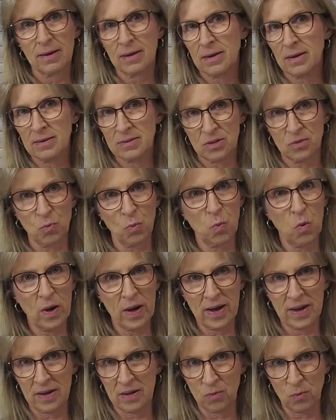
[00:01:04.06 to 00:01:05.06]
it's
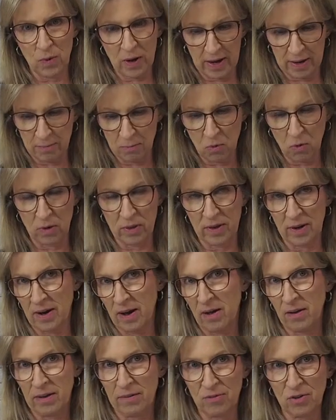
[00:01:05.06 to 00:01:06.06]
way, way more than
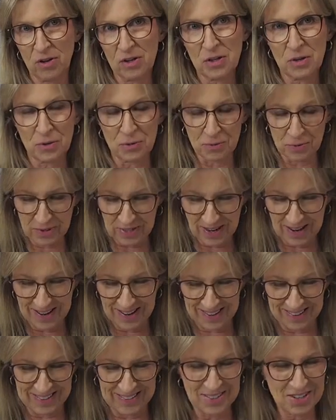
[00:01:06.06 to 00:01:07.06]
I'll ever use.
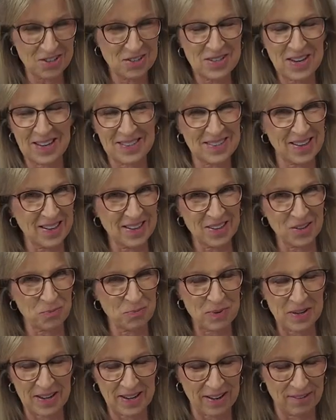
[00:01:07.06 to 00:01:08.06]
It just takes a little
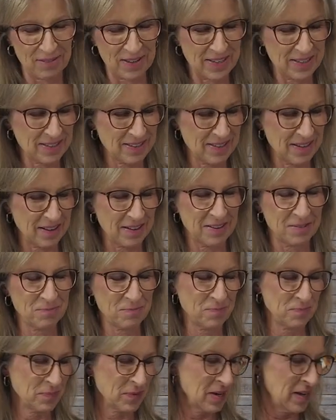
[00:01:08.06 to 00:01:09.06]
bit of it.
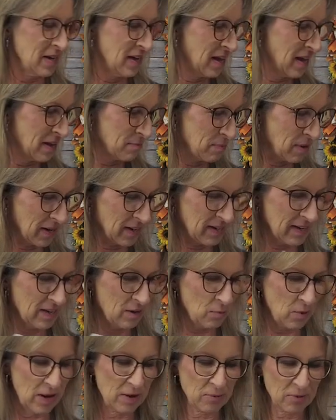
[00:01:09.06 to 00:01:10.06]
But
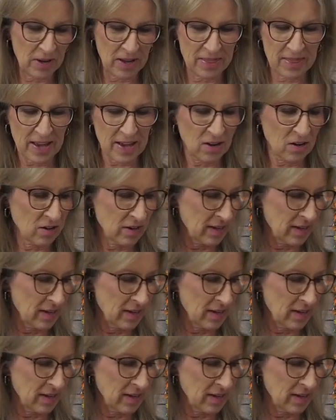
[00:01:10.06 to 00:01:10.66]
anyway, we got that on